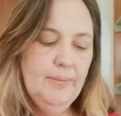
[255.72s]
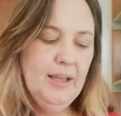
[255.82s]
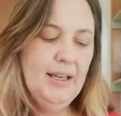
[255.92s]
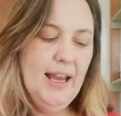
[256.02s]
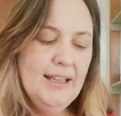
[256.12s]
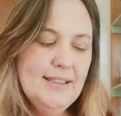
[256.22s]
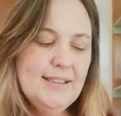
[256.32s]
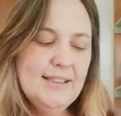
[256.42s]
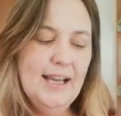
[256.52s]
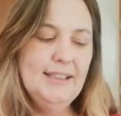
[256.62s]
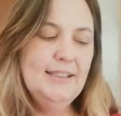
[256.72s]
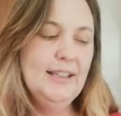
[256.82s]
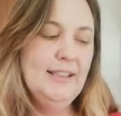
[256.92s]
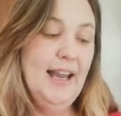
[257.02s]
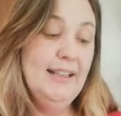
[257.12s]

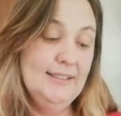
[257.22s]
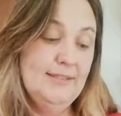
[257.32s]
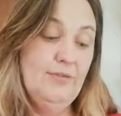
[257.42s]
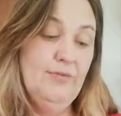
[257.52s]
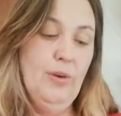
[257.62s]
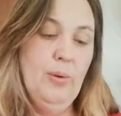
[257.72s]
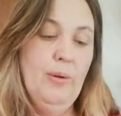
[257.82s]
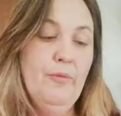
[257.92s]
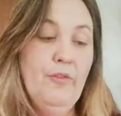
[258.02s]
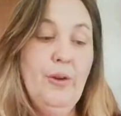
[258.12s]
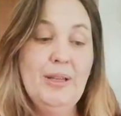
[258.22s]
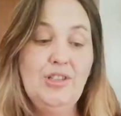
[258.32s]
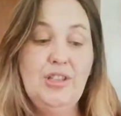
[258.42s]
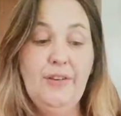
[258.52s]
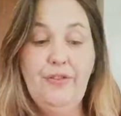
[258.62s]
It has a very
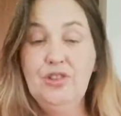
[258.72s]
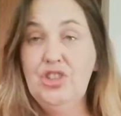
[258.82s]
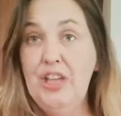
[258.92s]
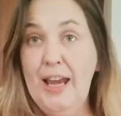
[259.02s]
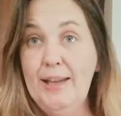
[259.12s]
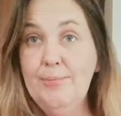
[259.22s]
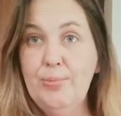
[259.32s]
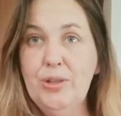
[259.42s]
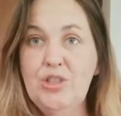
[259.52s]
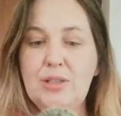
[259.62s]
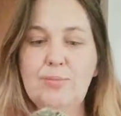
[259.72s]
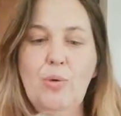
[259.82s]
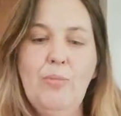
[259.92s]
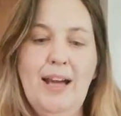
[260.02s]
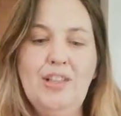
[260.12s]
much different shape, which is
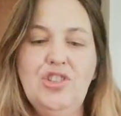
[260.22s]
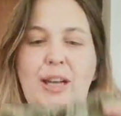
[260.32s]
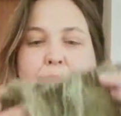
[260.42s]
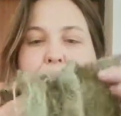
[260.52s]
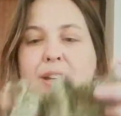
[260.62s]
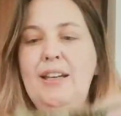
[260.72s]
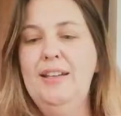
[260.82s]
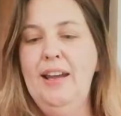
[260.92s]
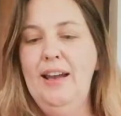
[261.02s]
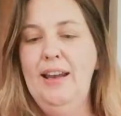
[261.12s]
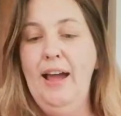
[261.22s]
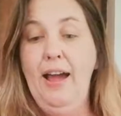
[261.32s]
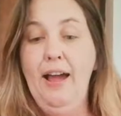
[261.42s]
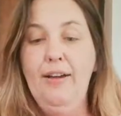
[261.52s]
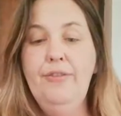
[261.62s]
more my shape really, that I
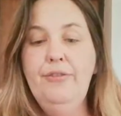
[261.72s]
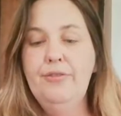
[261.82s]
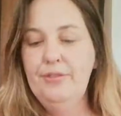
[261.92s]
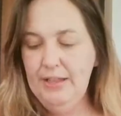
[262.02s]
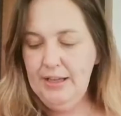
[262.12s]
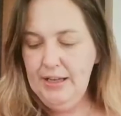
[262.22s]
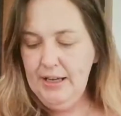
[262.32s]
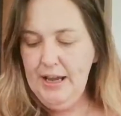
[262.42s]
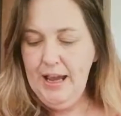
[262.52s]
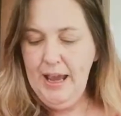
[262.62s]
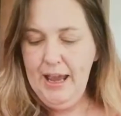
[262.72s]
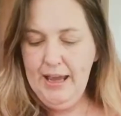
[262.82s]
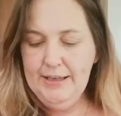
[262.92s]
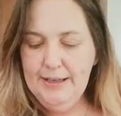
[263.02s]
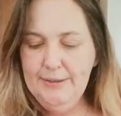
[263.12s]
love.
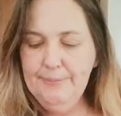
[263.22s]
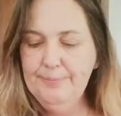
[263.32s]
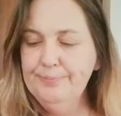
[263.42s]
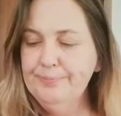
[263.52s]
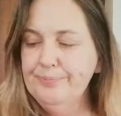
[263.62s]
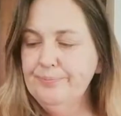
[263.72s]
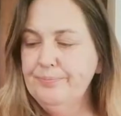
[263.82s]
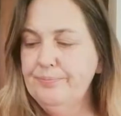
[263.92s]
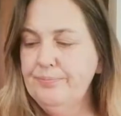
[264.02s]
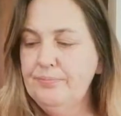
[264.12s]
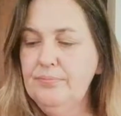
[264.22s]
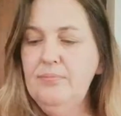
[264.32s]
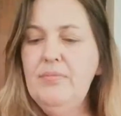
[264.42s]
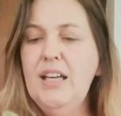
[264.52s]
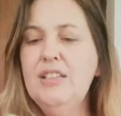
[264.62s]
And
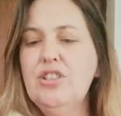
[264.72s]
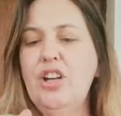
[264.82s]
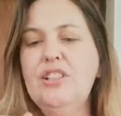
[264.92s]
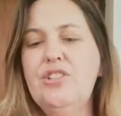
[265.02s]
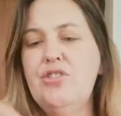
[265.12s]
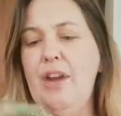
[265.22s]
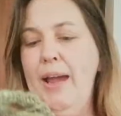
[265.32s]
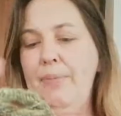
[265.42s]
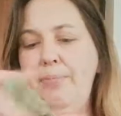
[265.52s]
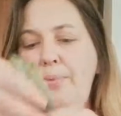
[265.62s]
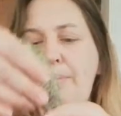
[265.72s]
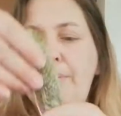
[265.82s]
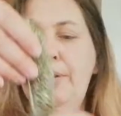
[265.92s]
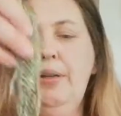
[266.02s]
it's got a strap.